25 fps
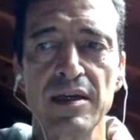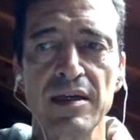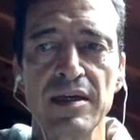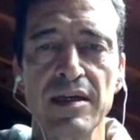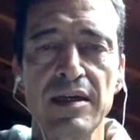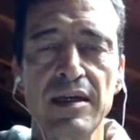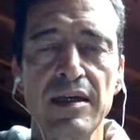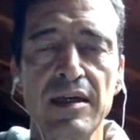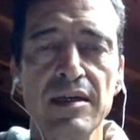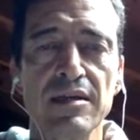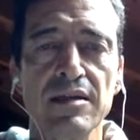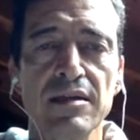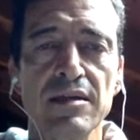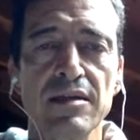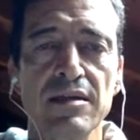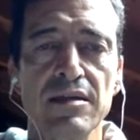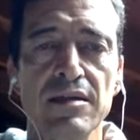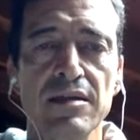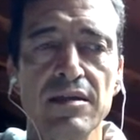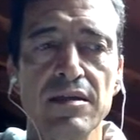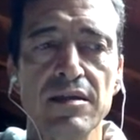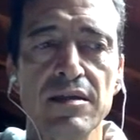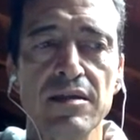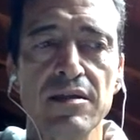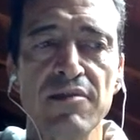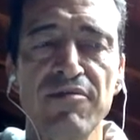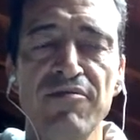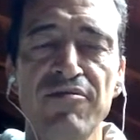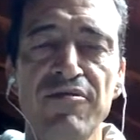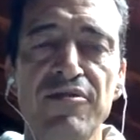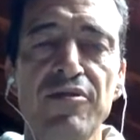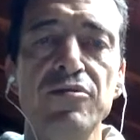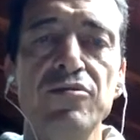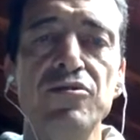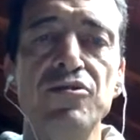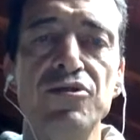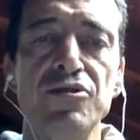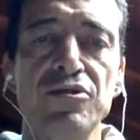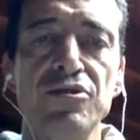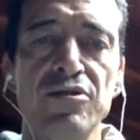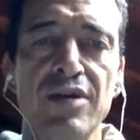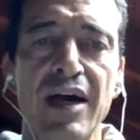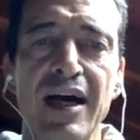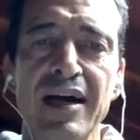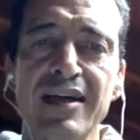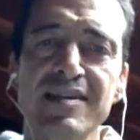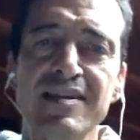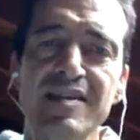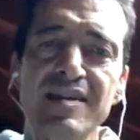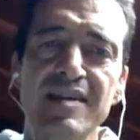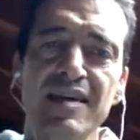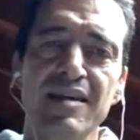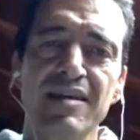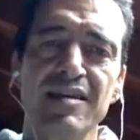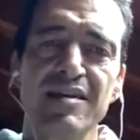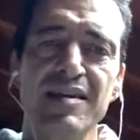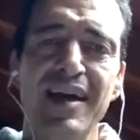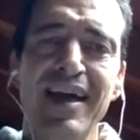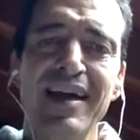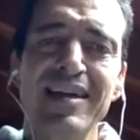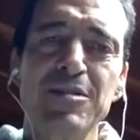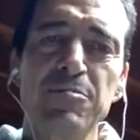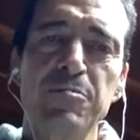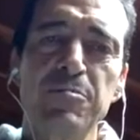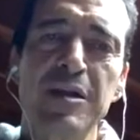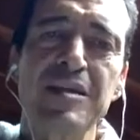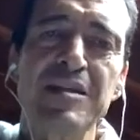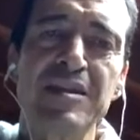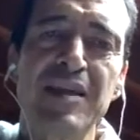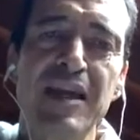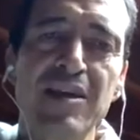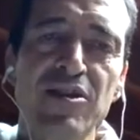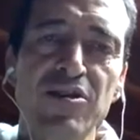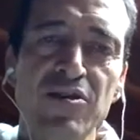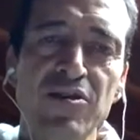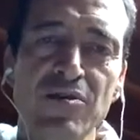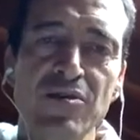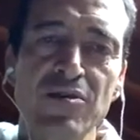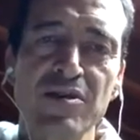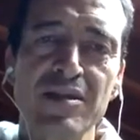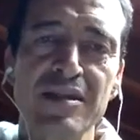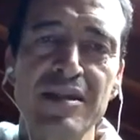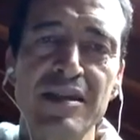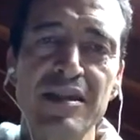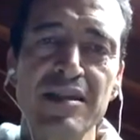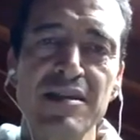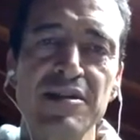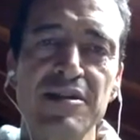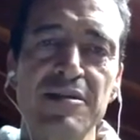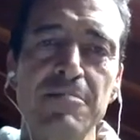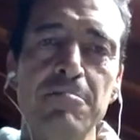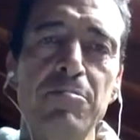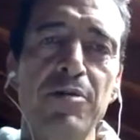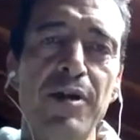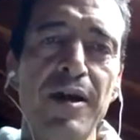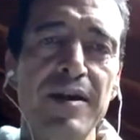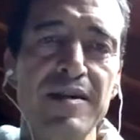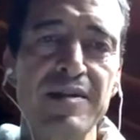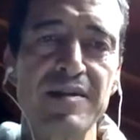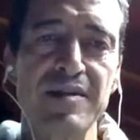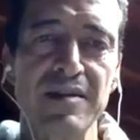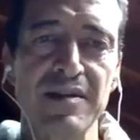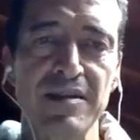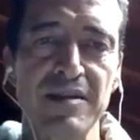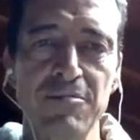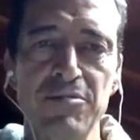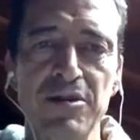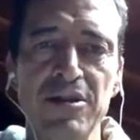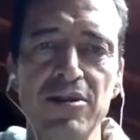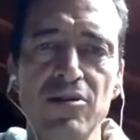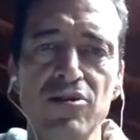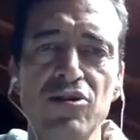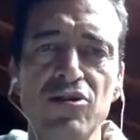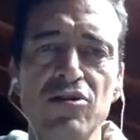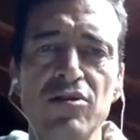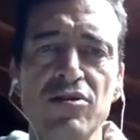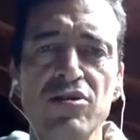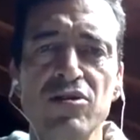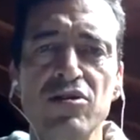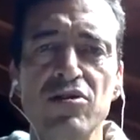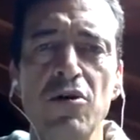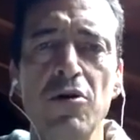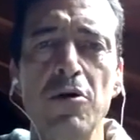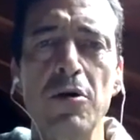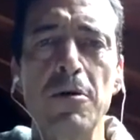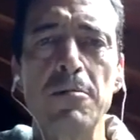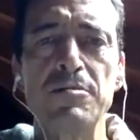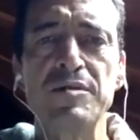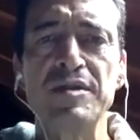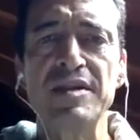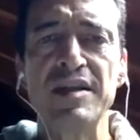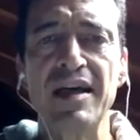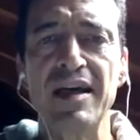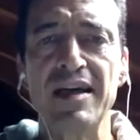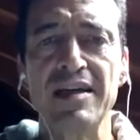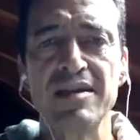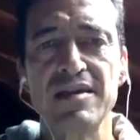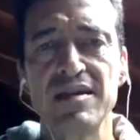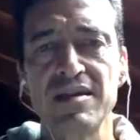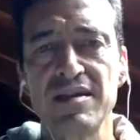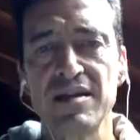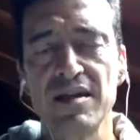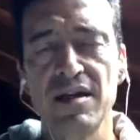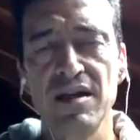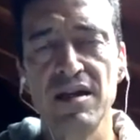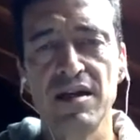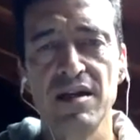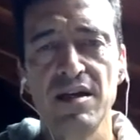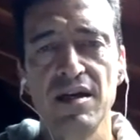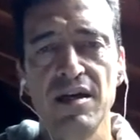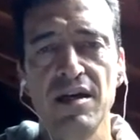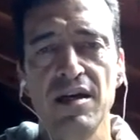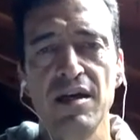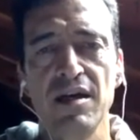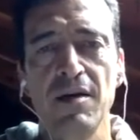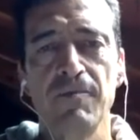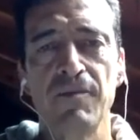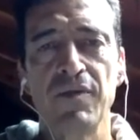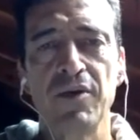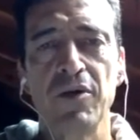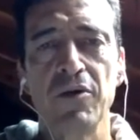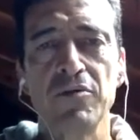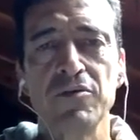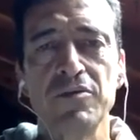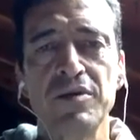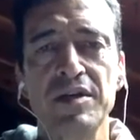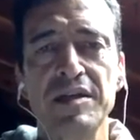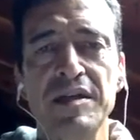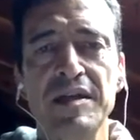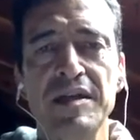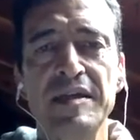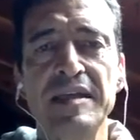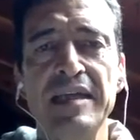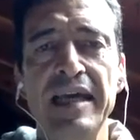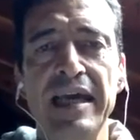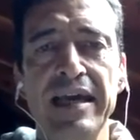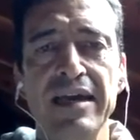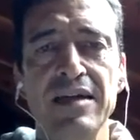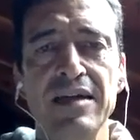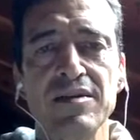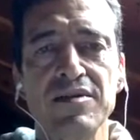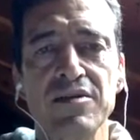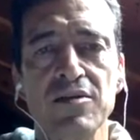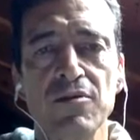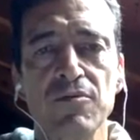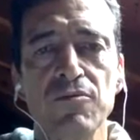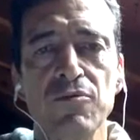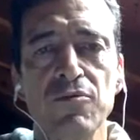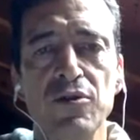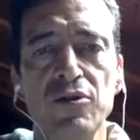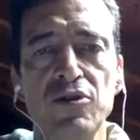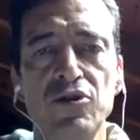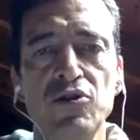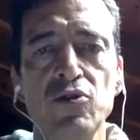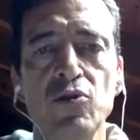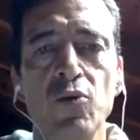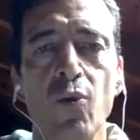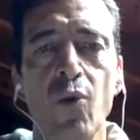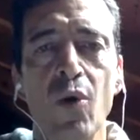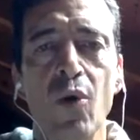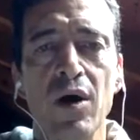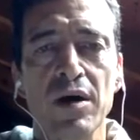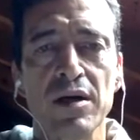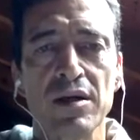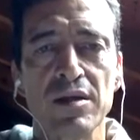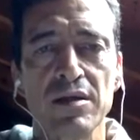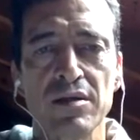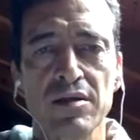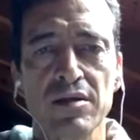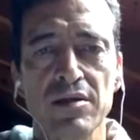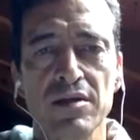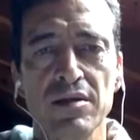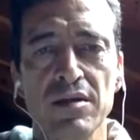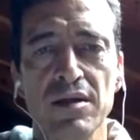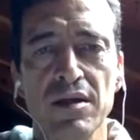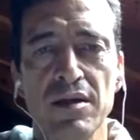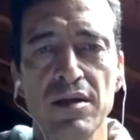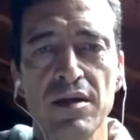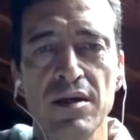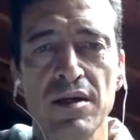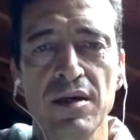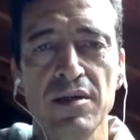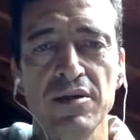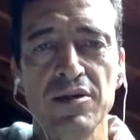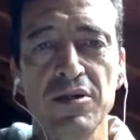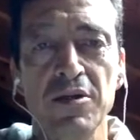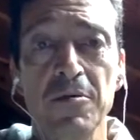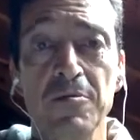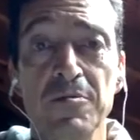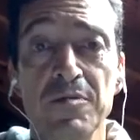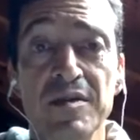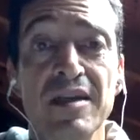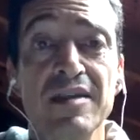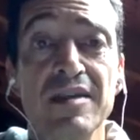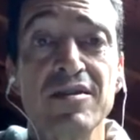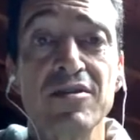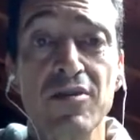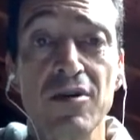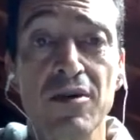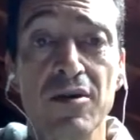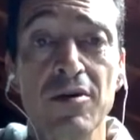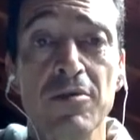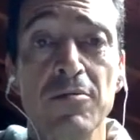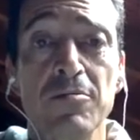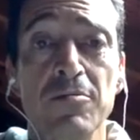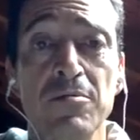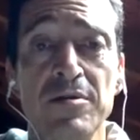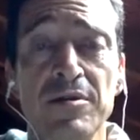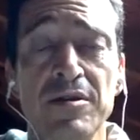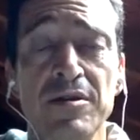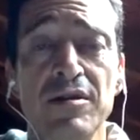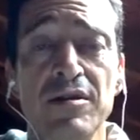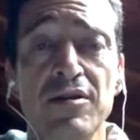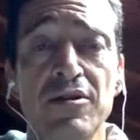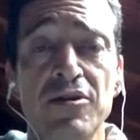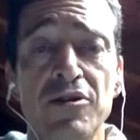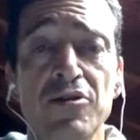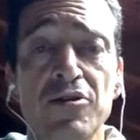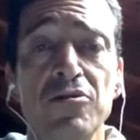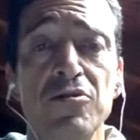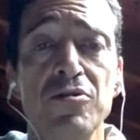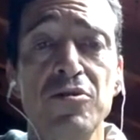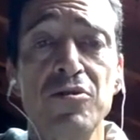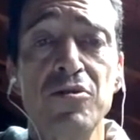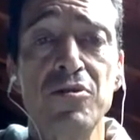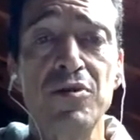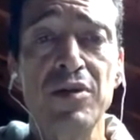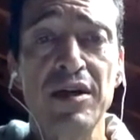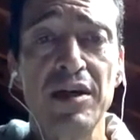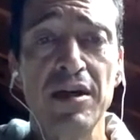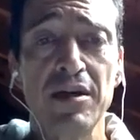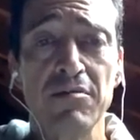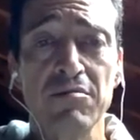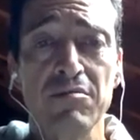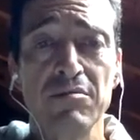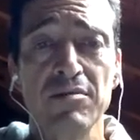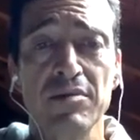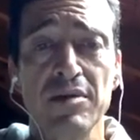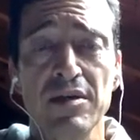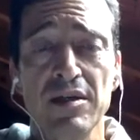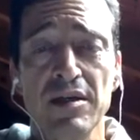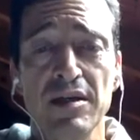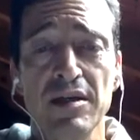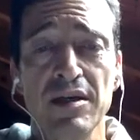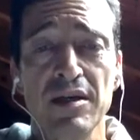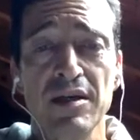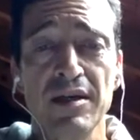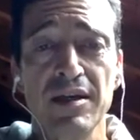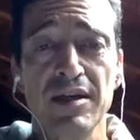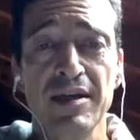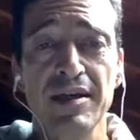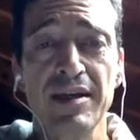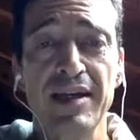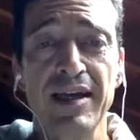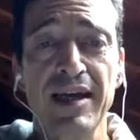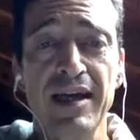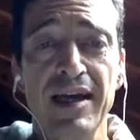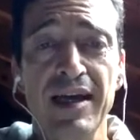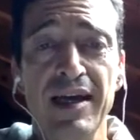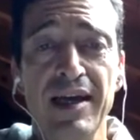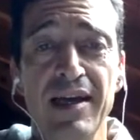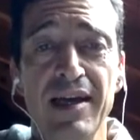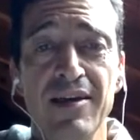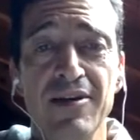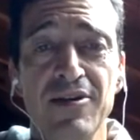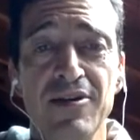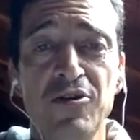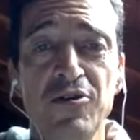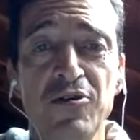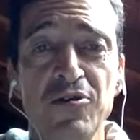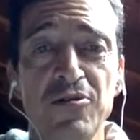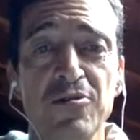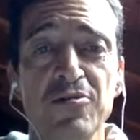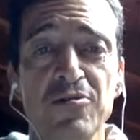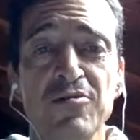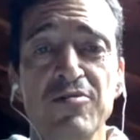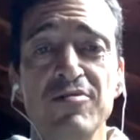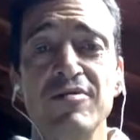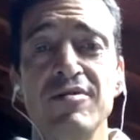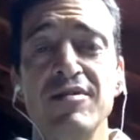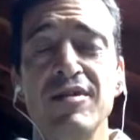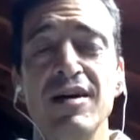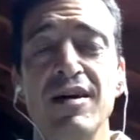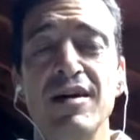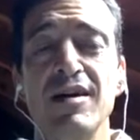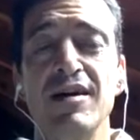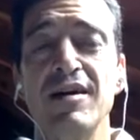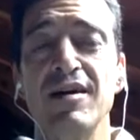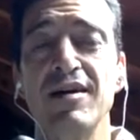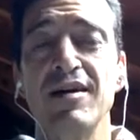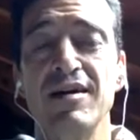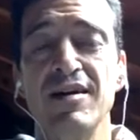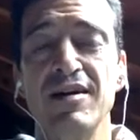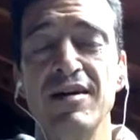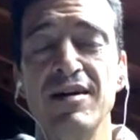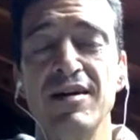kill the future. I say the expectations kill the present, because you're so obsessed on the details of what you want, so obsessed over your dream, that you don't